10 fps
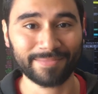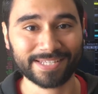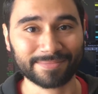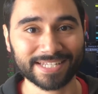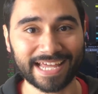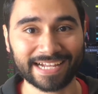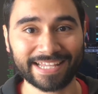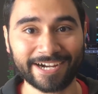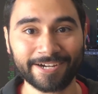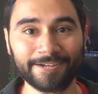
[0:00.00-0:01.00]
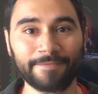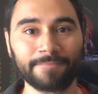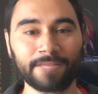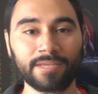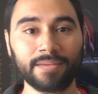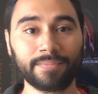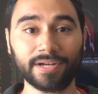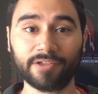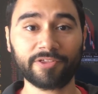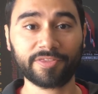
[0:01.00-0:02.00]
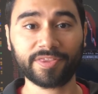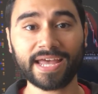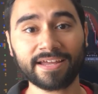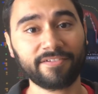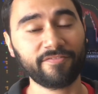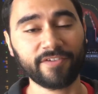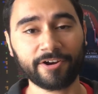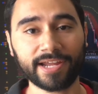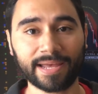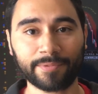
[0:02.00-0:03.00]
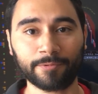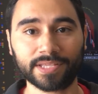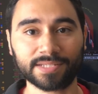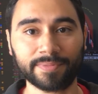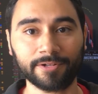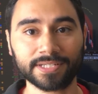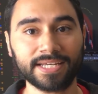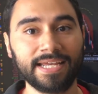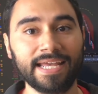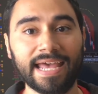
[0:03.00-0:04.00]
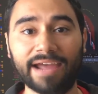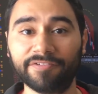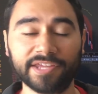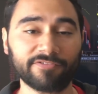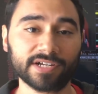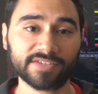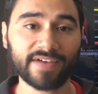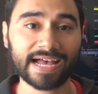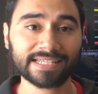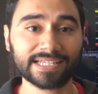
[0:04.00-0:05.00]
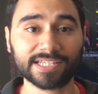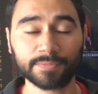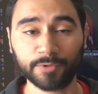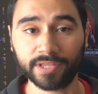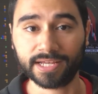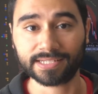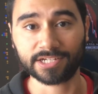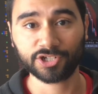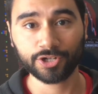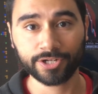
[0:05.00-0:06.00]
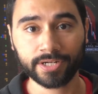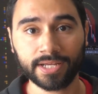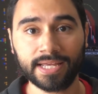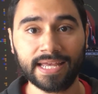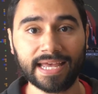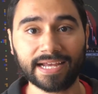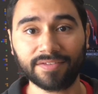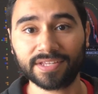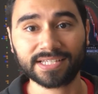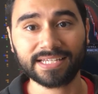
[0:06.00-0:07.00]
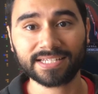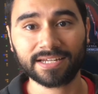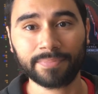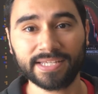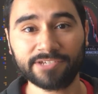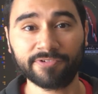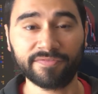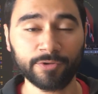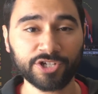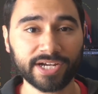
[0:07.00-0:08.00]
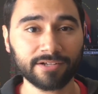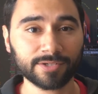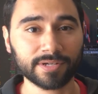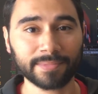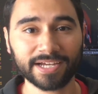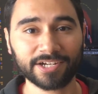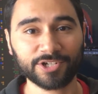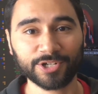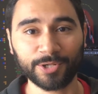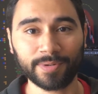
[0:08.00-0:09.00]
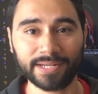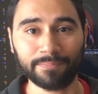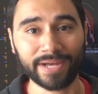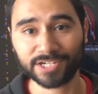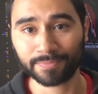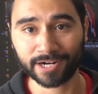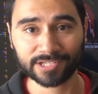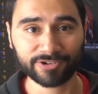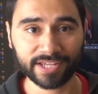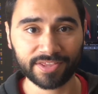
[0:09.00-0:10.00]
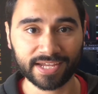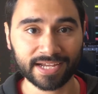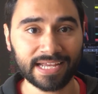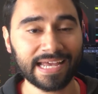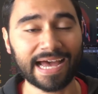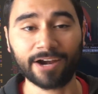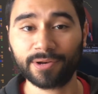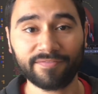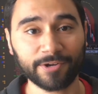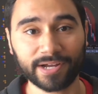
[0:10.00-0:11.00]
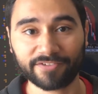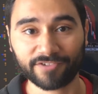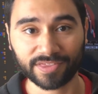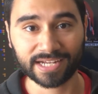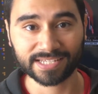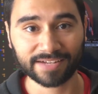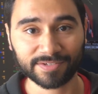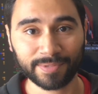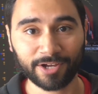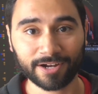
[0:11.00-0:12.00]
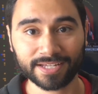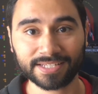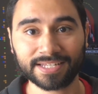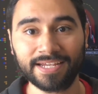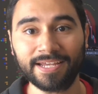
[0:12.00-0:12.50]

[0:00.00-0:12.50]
me some slack there. But other than that, very happy with this build. Everything runs fast and smoothly as it should. Again, this isn't a P C review channel, so I'm not gonna show you any benchmarks or anything. I don't even know how to run that stuff, to be honest,